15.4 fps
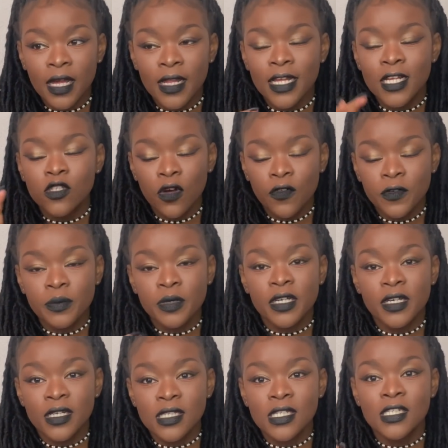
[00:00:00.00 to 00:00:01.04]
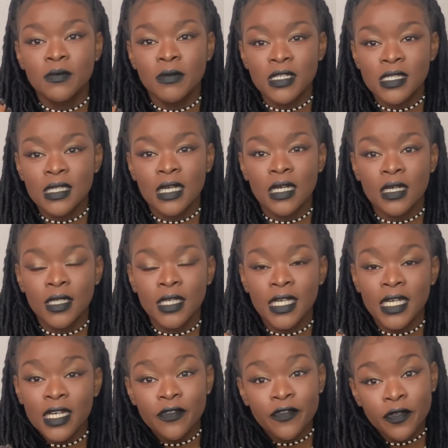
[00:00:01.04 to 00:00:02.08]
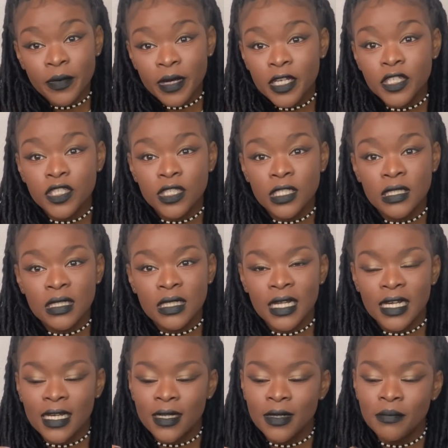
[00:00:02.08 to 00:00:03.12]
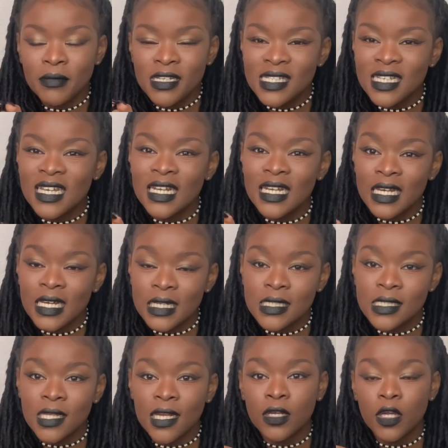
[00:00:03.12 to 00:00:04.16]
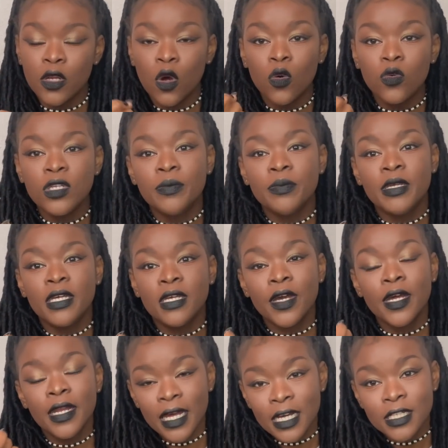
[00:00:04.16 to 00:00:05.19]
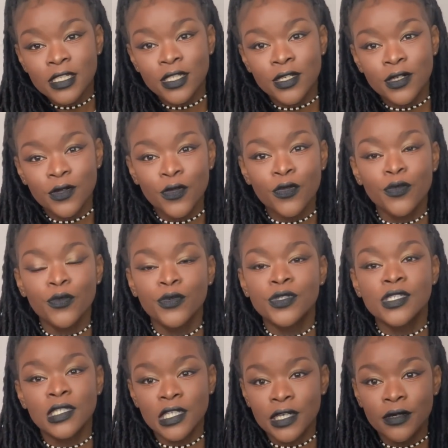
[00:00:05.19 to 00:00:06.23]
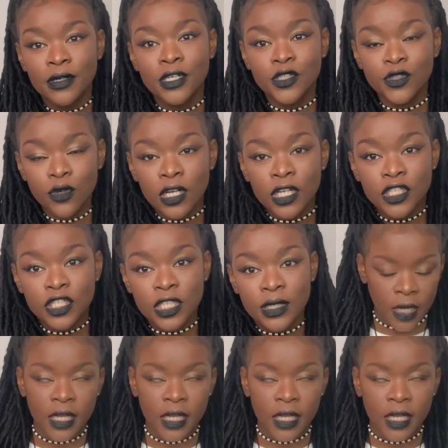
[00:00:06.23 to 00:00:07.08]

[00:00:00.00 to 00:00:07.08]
and that's often because it's missing key information, like missing links that can only be connected through sidereal astrology.